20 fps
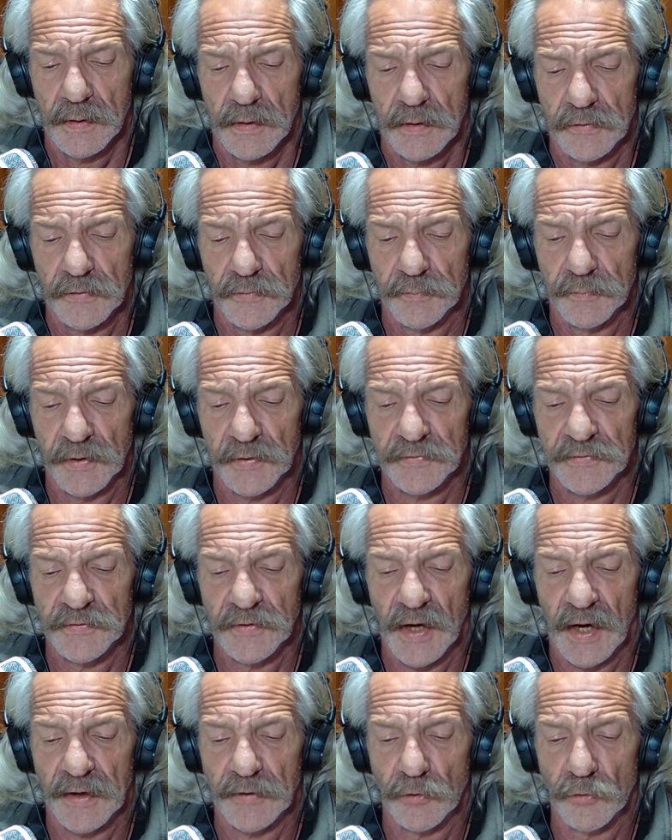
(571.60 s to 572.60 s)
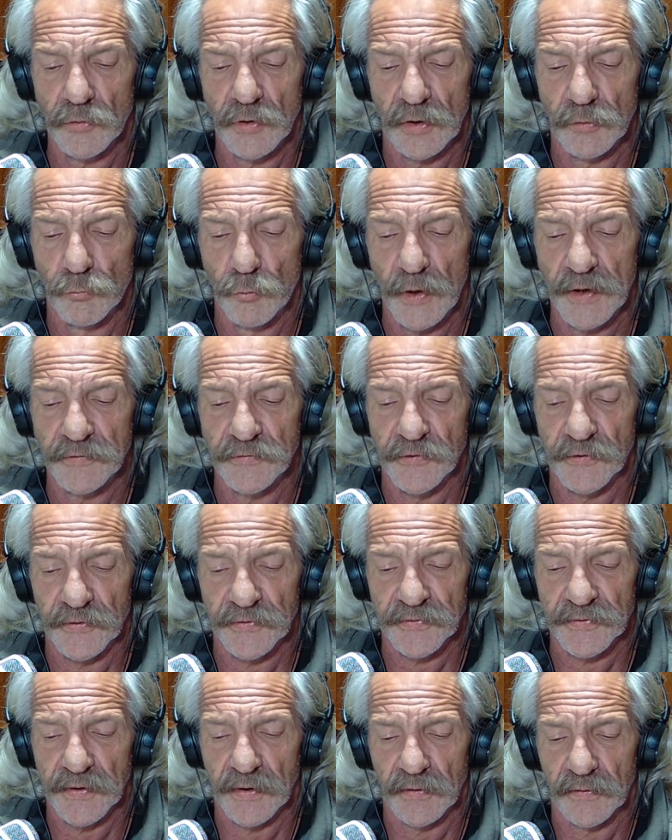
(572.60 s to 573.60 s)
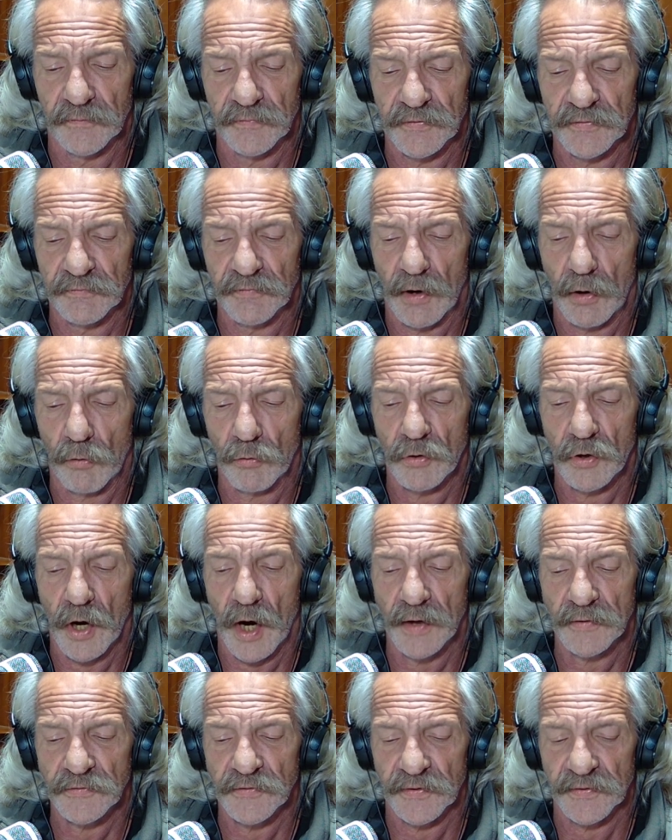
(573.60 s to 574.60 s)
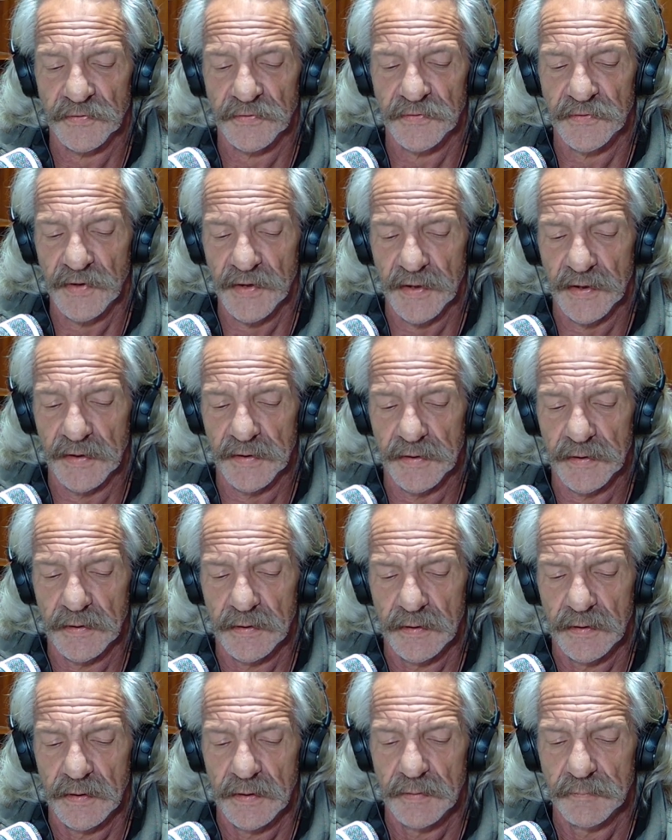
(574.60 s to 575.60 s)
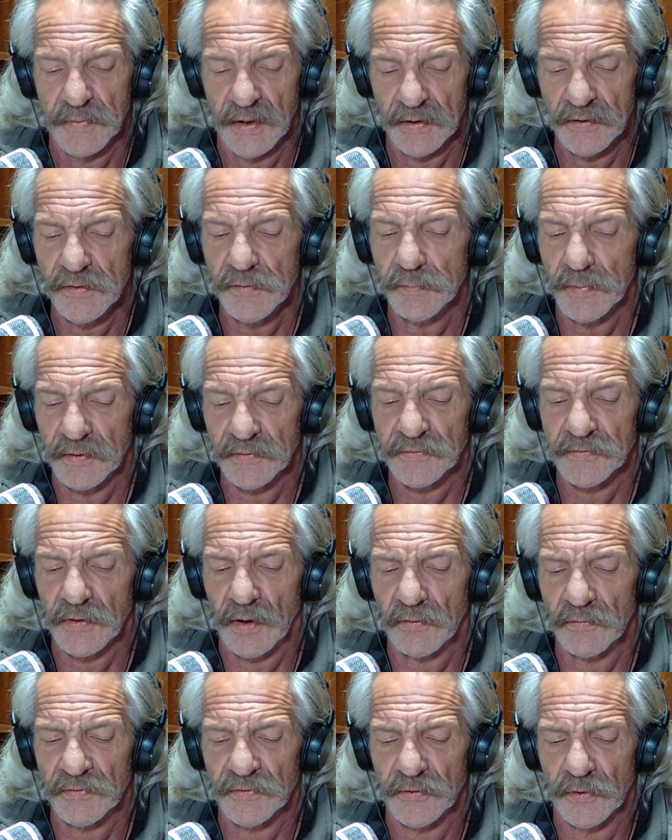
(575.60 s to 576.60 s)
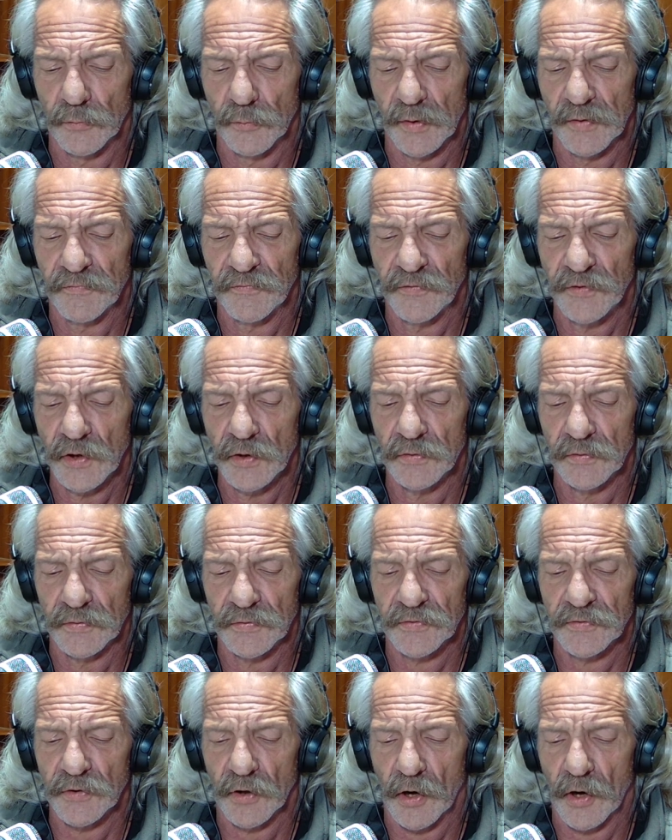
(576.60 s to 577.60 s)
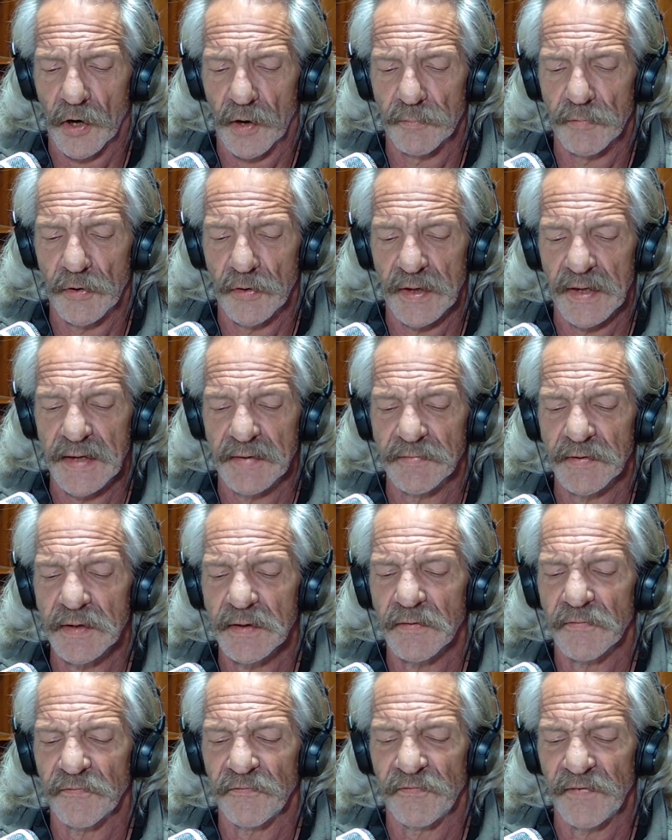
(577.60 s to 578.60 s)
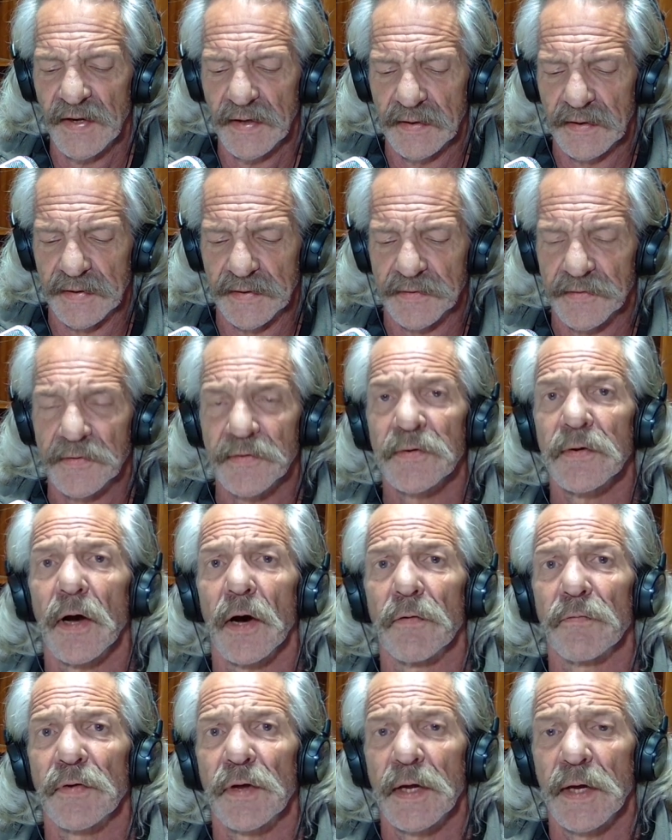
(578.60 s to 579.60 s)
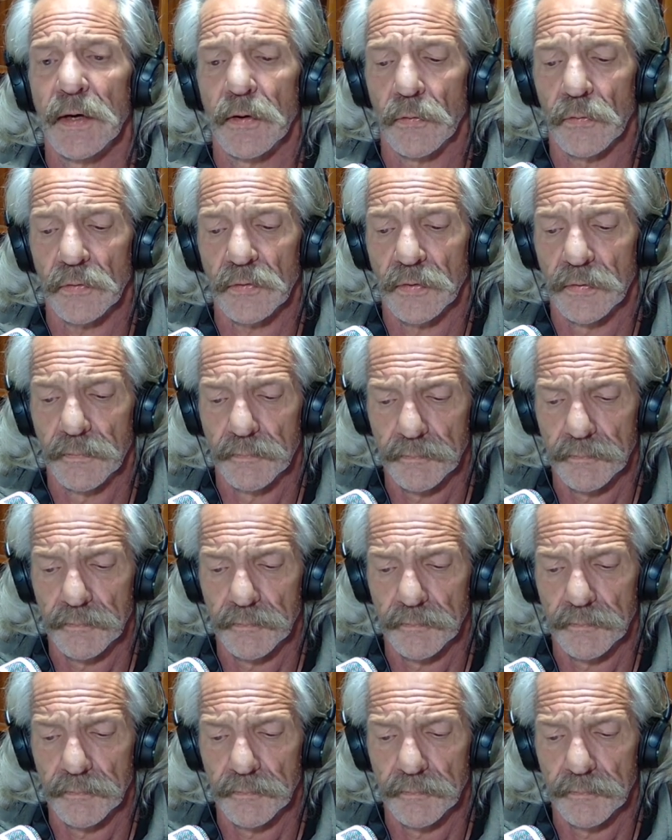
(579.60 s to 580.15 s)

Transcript: You must not only rid yourselves of all conscious sin, but you must also refuse to harbor even the feelings of guilt.